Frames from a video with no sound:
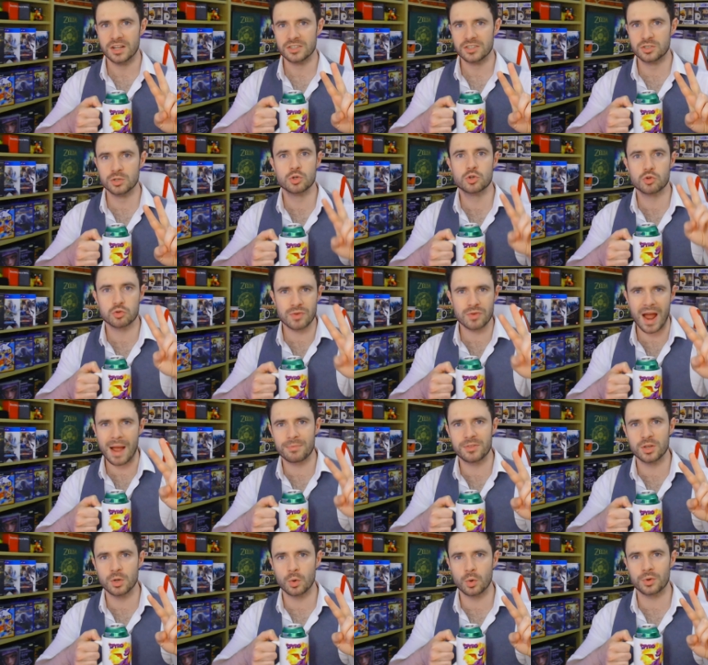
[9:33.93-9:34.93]
to
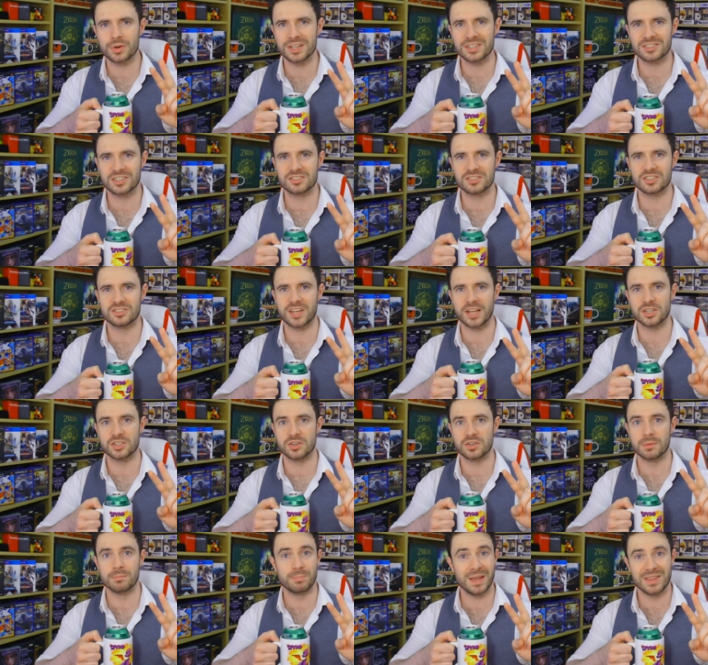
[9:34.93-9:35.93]
grab the audience's
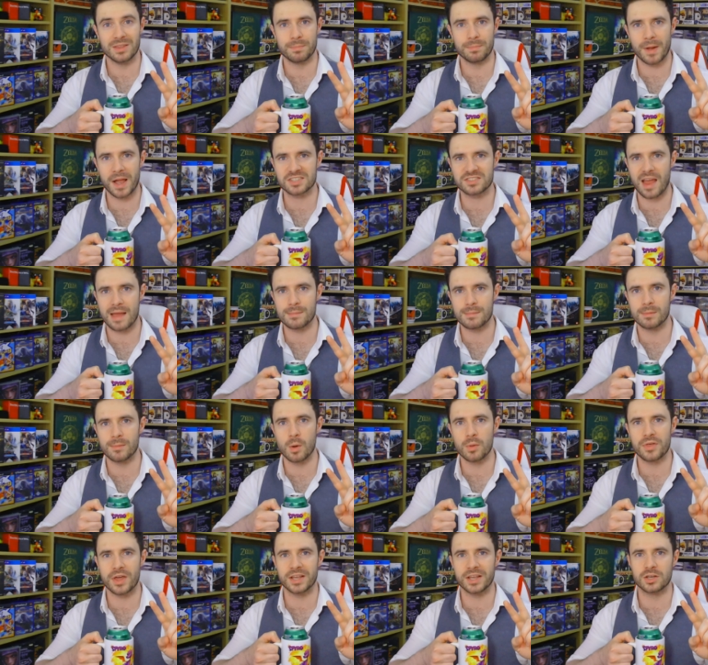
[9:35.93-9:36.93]
attention and be the best
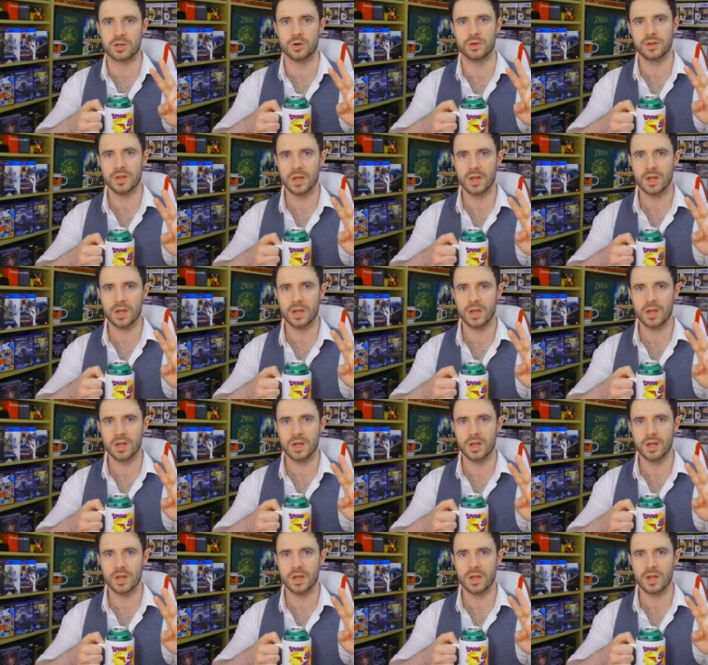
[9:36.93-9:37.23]
MMO they could.